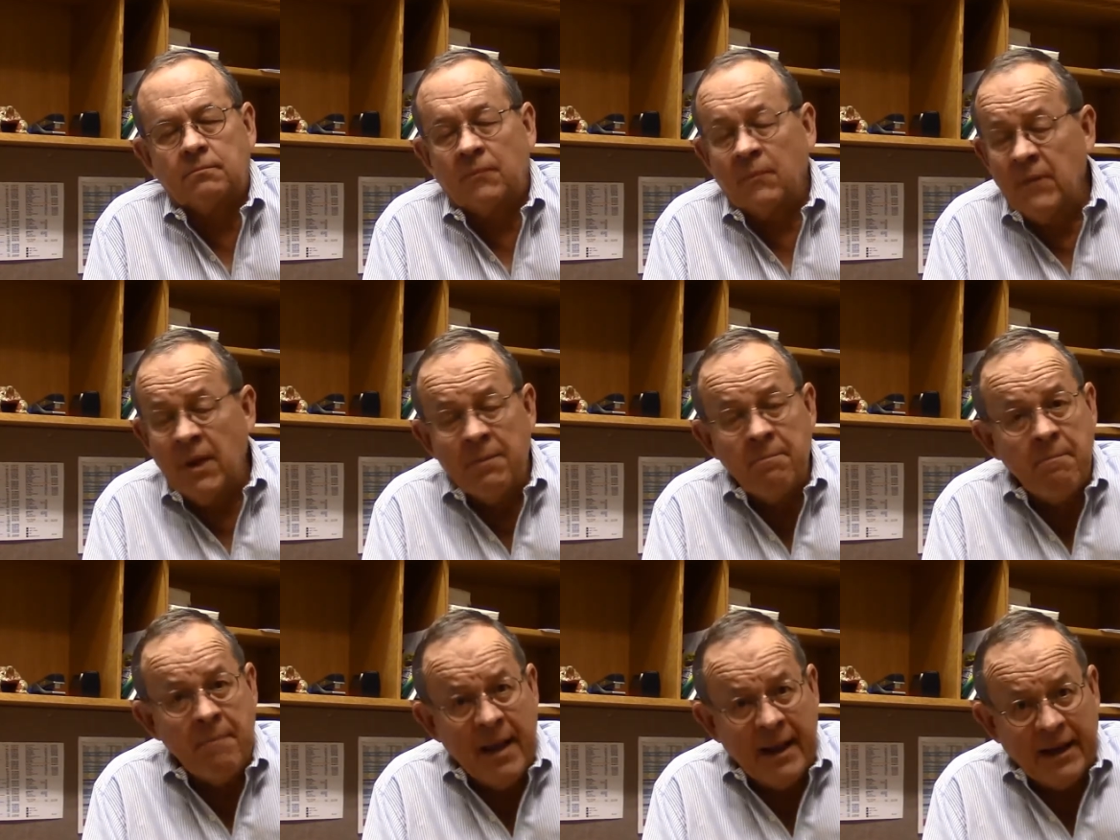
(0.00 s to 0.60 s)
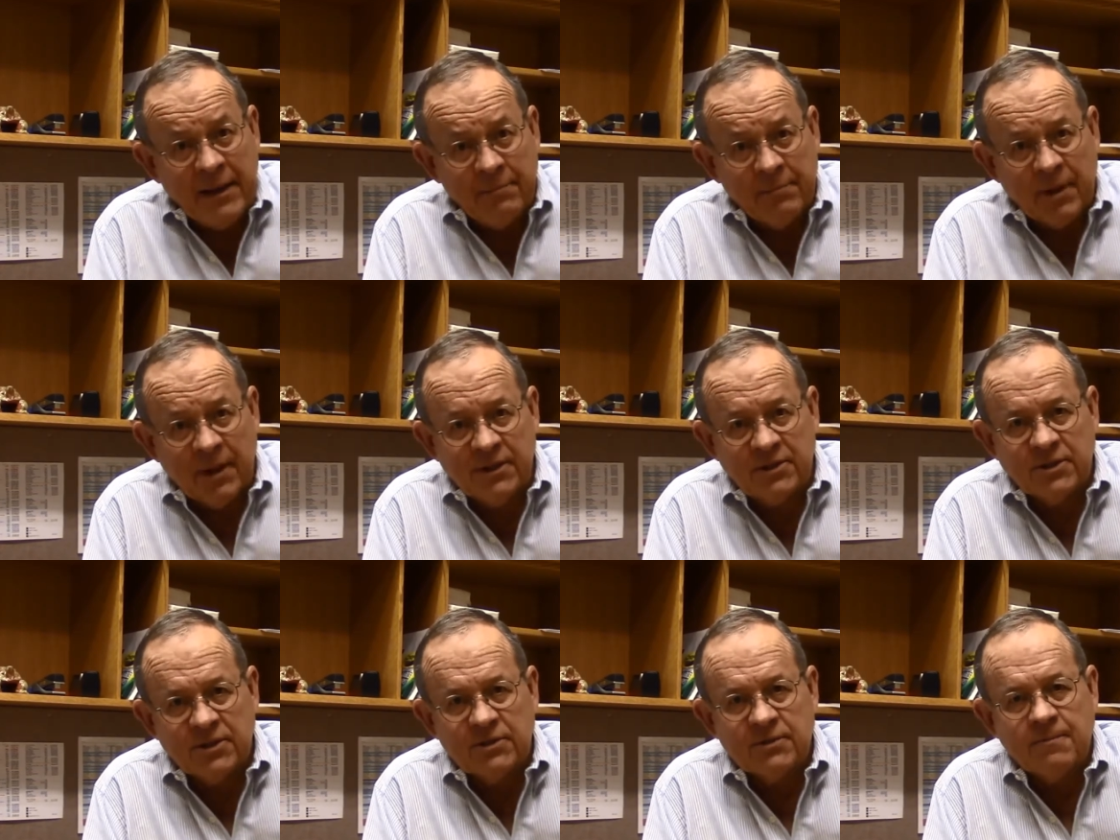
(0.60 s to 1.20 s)
in many
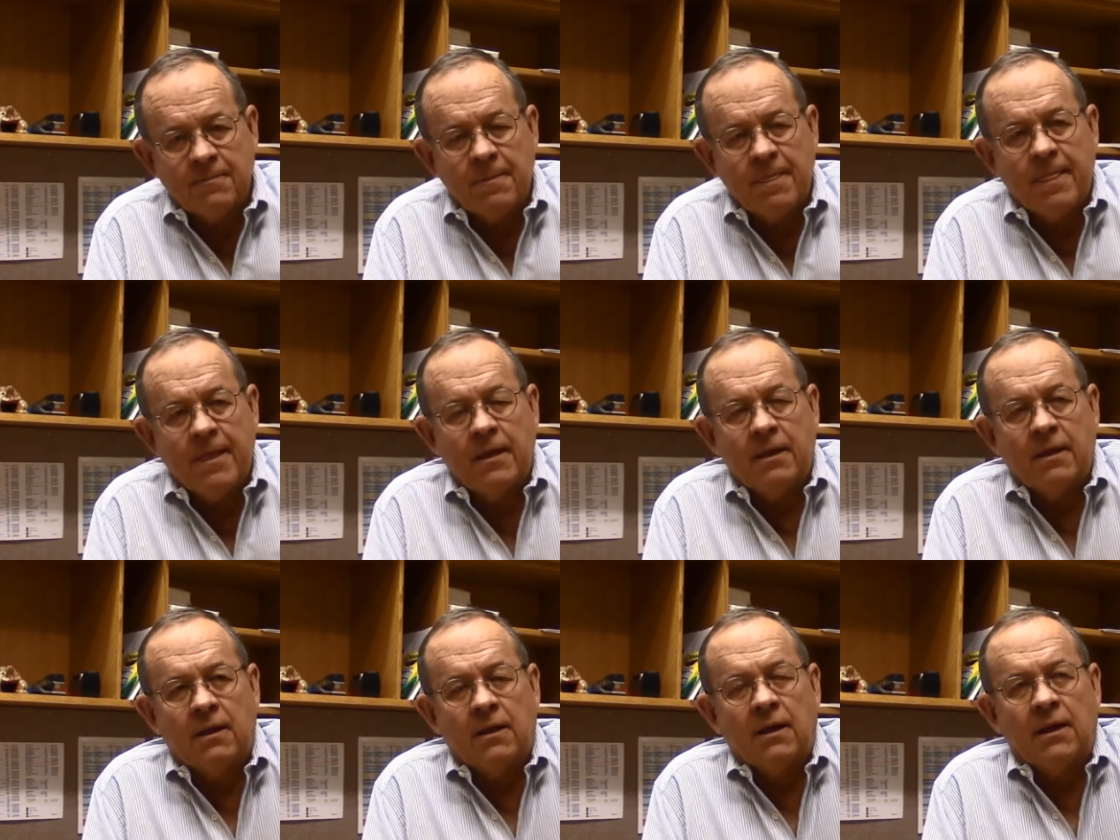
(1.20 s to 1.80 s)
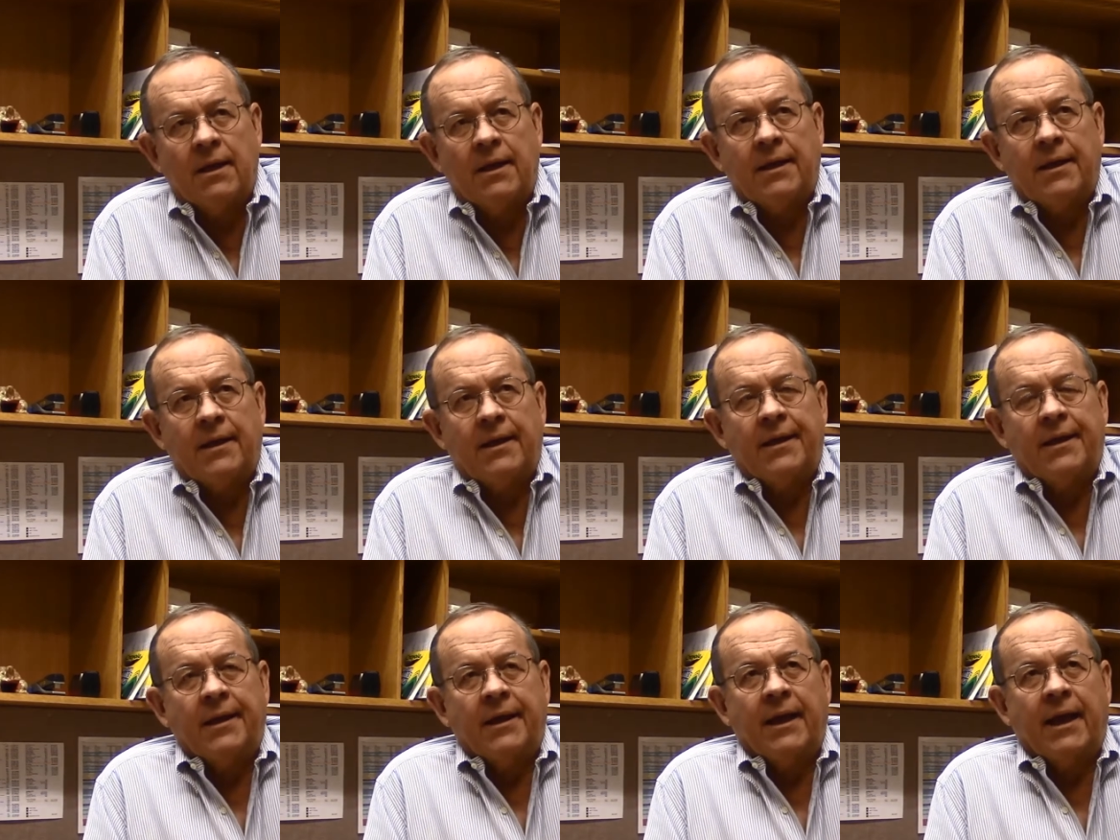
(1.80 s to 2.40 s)
places.
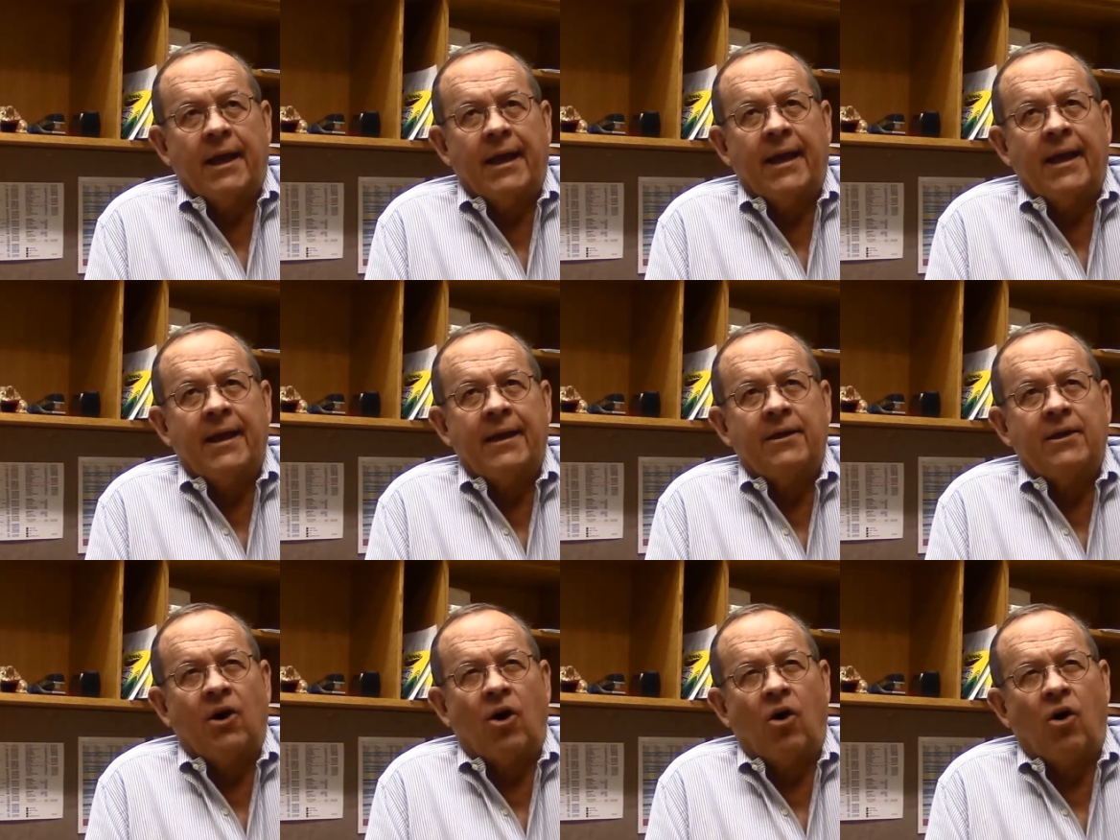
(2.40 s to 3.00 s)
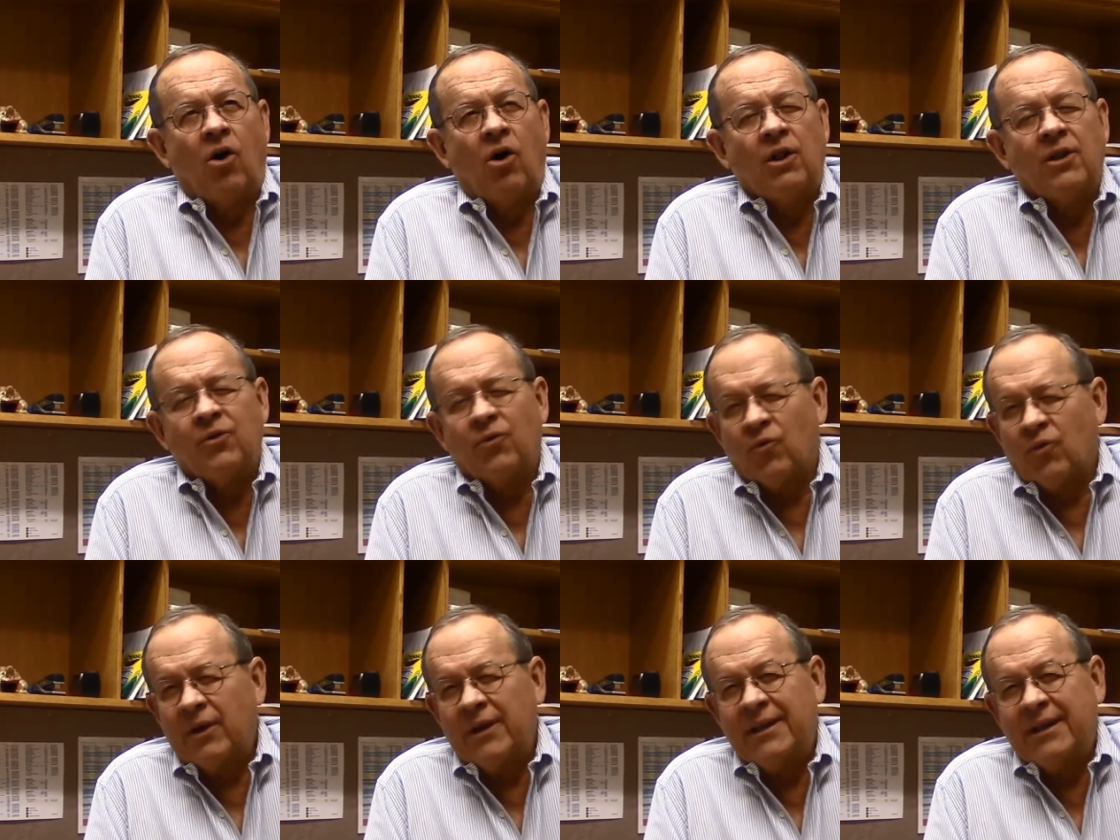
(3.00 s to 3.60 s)
And all it
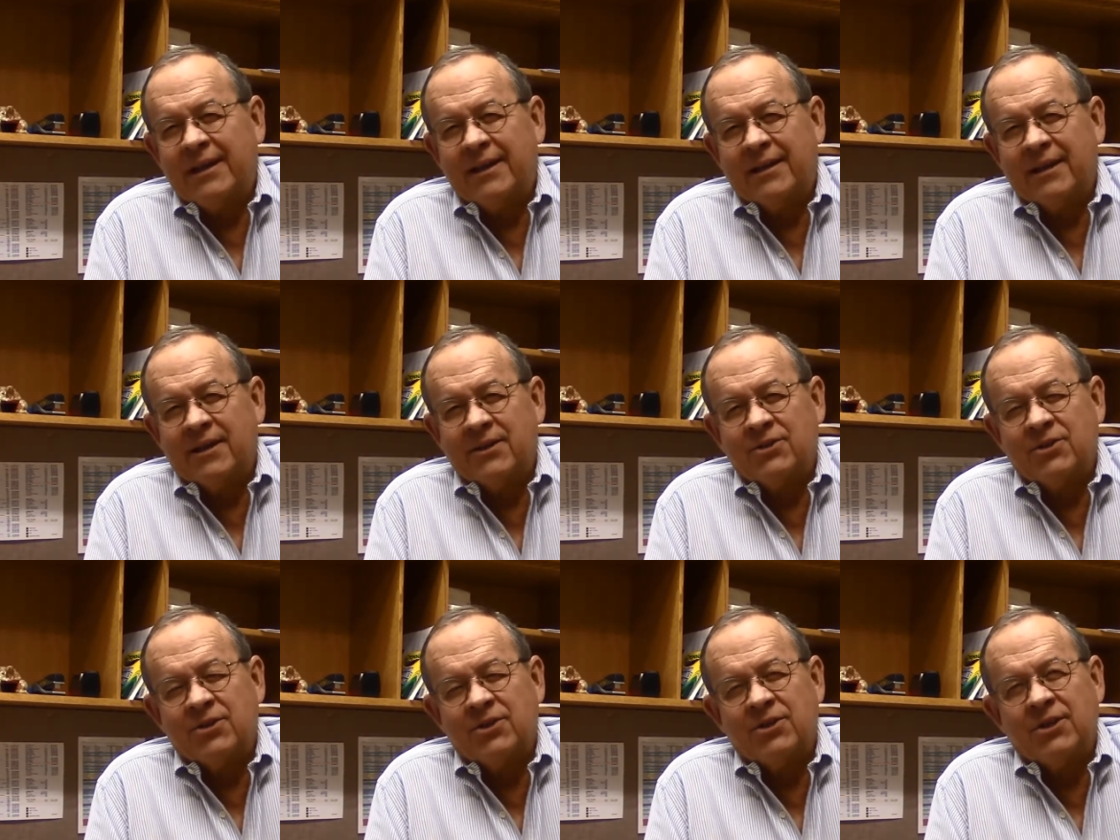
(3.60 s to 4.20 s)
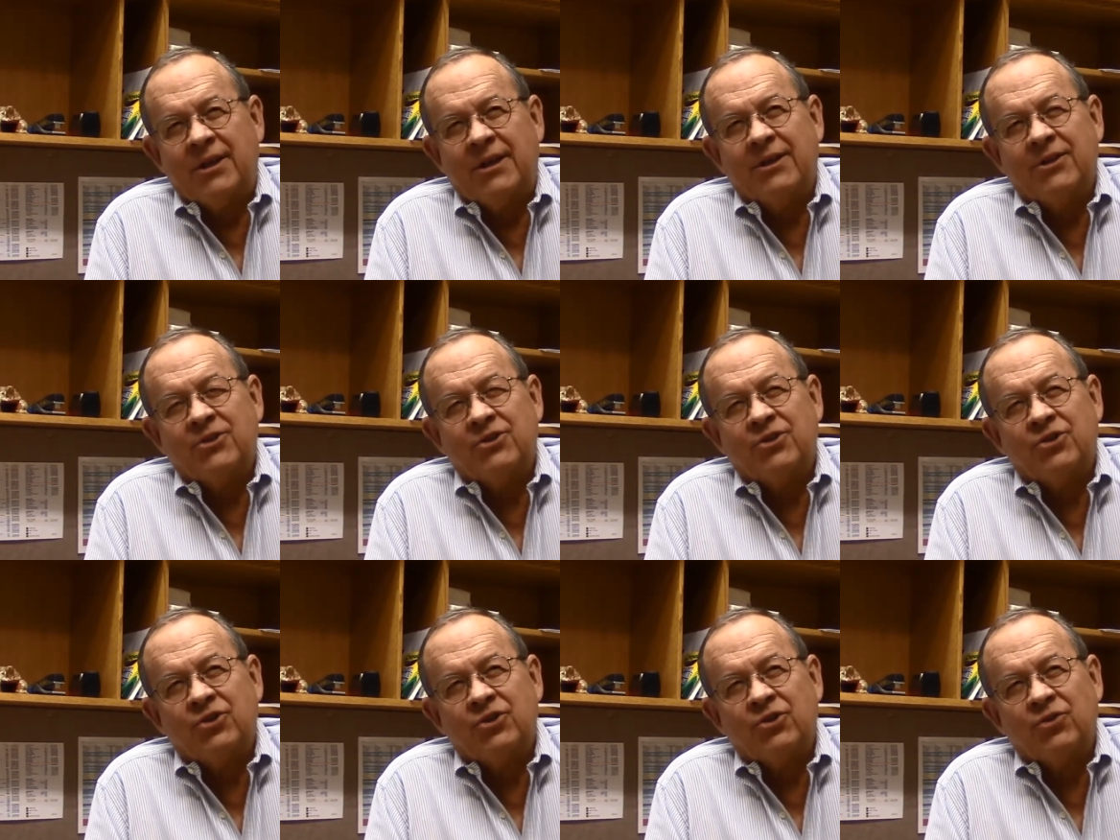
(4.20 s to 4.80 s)
really does is
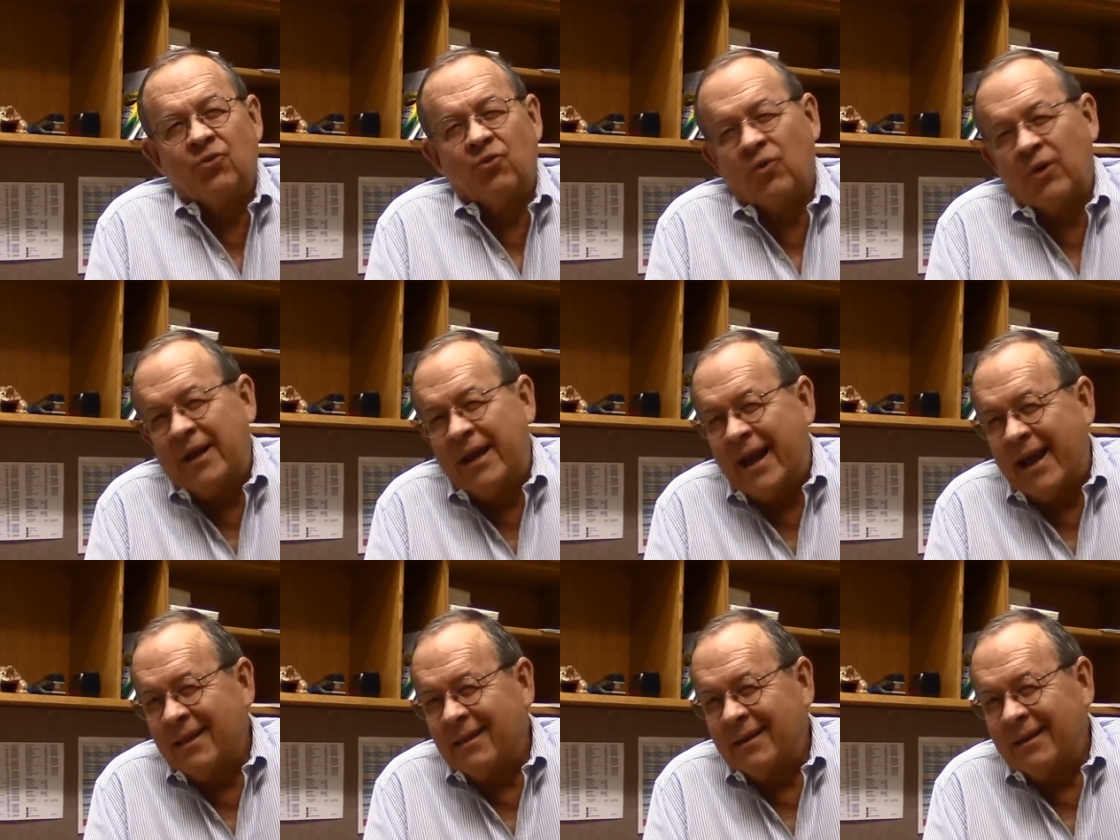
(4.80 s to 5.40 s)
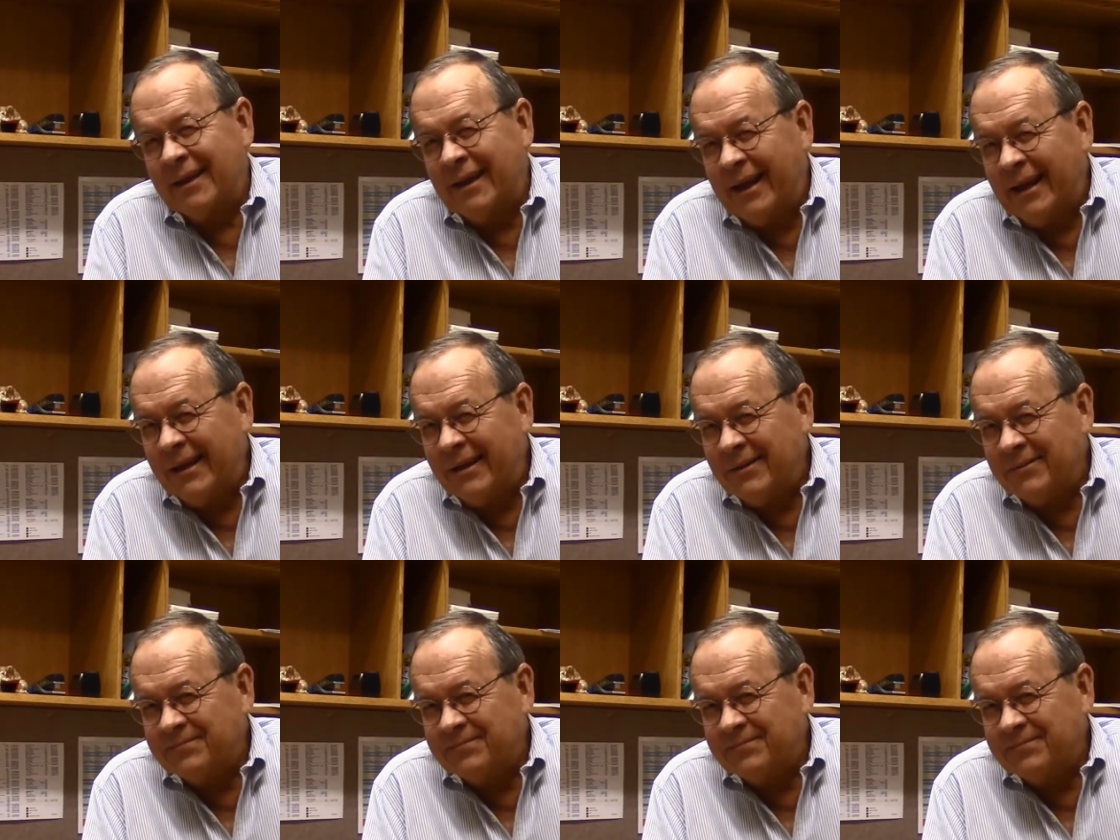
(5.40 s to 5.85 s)
to reallocate